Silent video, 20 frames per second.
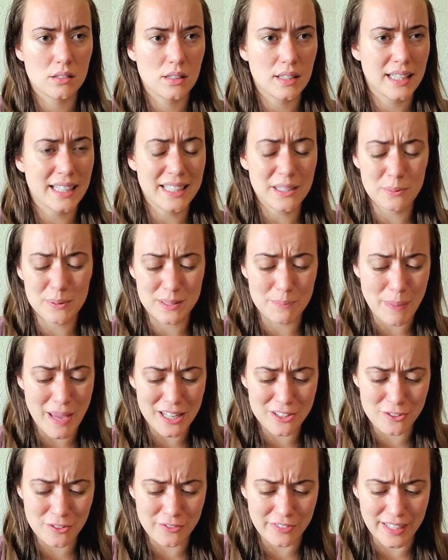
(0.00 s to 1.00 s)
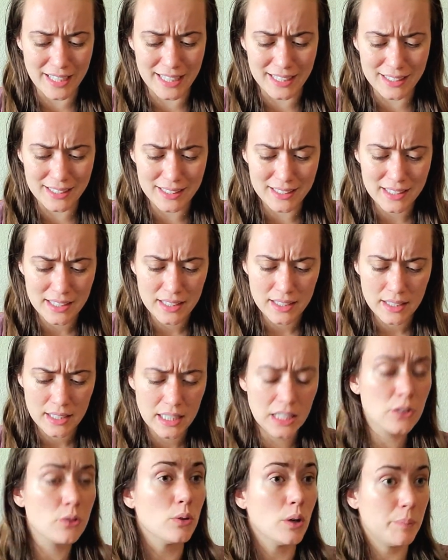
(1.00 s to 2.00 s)
And he was petrified. He
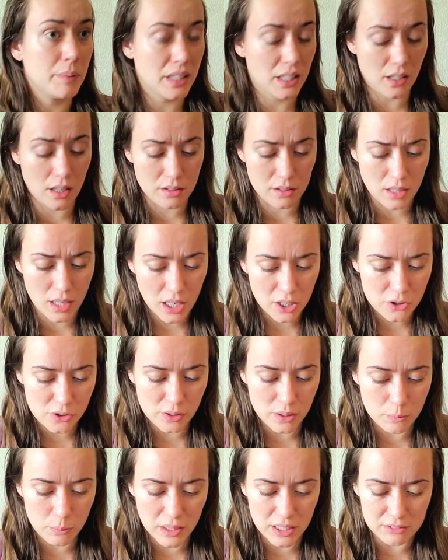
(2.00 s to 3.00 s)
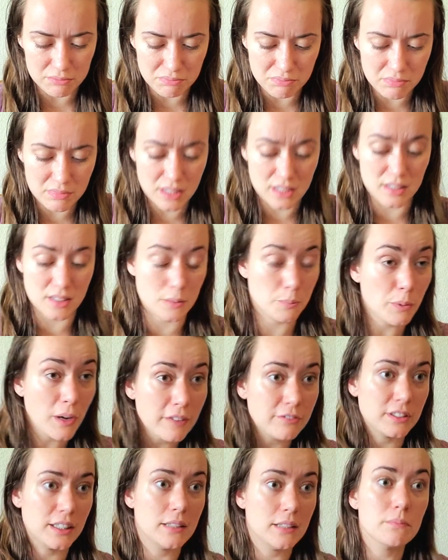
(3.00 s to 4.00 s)
grew up in another country where this is
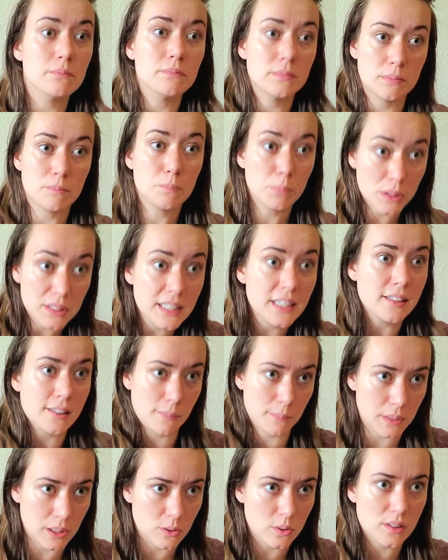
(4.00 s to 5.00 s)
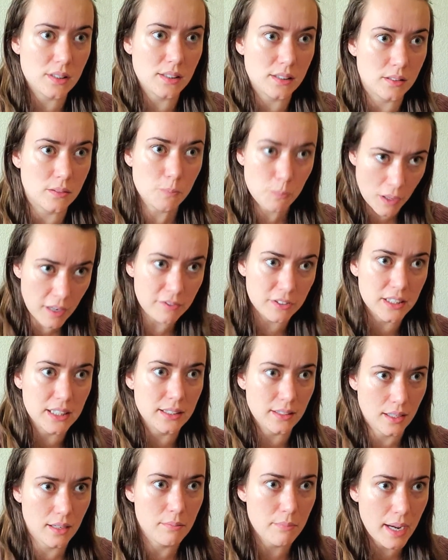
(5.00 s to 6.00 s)
prevalent. Police abuse is prevalent
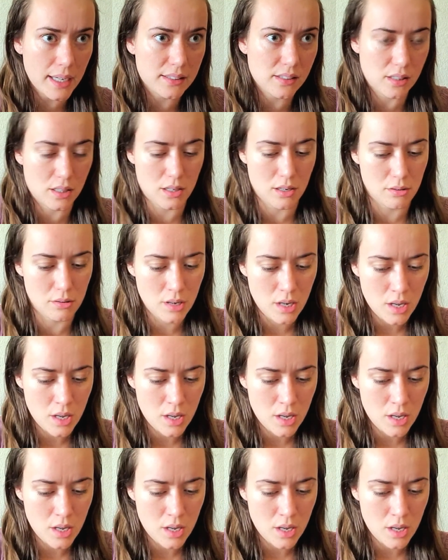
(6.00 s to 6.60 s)
in Mexico.